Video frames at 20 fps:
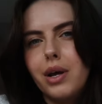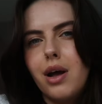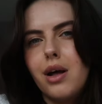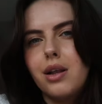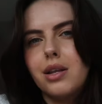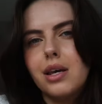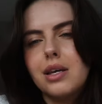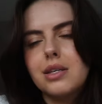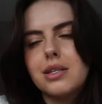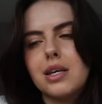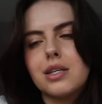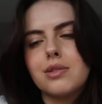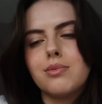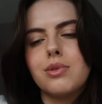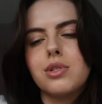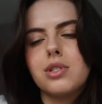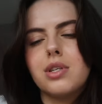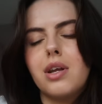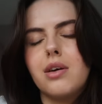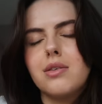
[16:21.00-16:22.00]
on holidays next
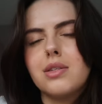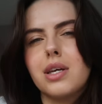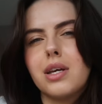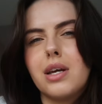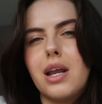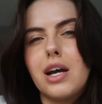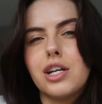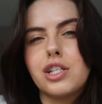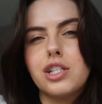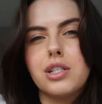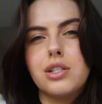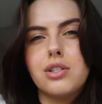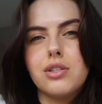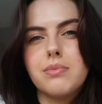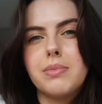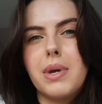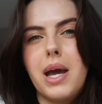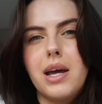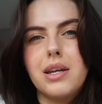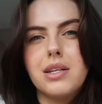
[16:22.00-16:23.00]
month, and I was like, actually, it'd
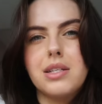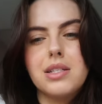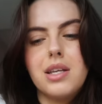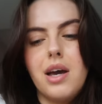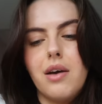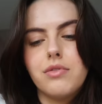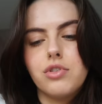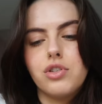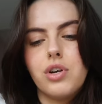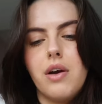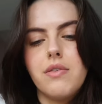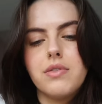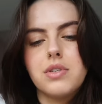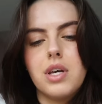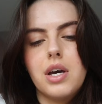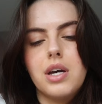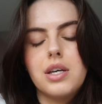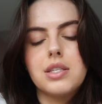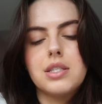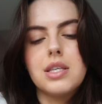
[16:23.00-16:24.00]
just be handy to have the travel
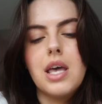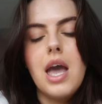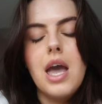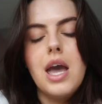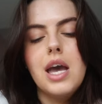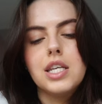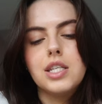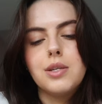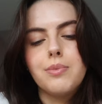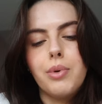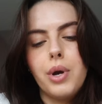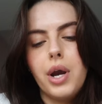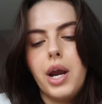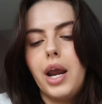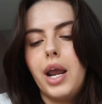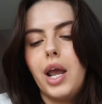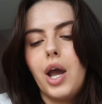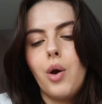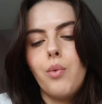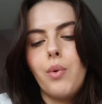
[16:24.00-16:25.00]
size to
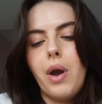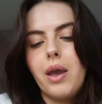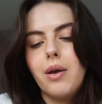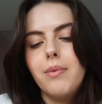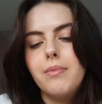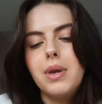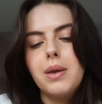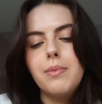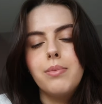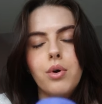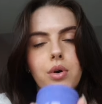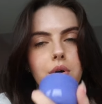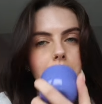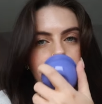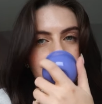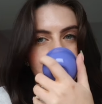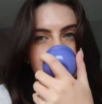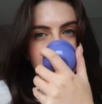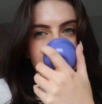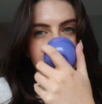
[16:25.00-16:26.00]
bring away with me.
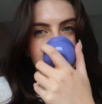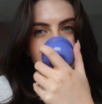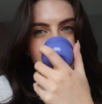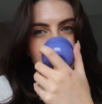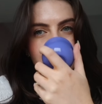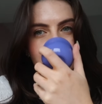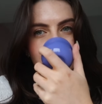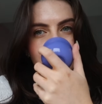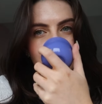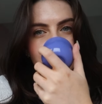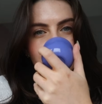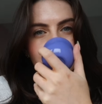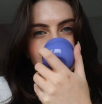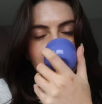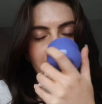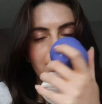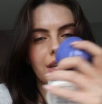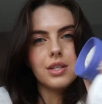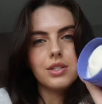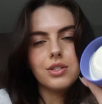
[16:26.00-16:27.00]
But
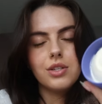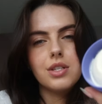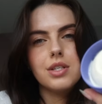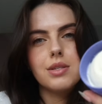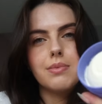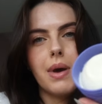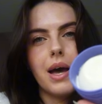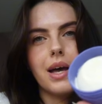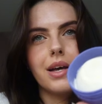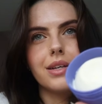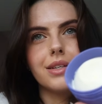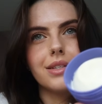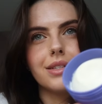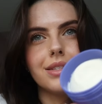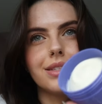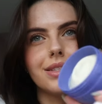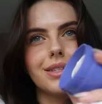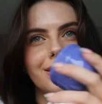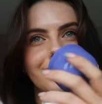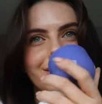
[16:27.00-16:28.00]
this just smells
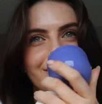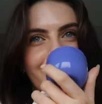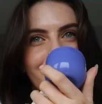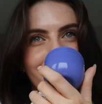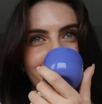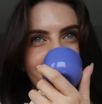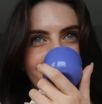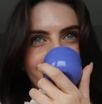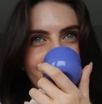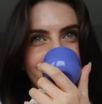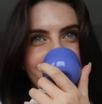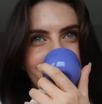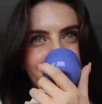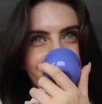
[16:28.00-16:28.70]
so good.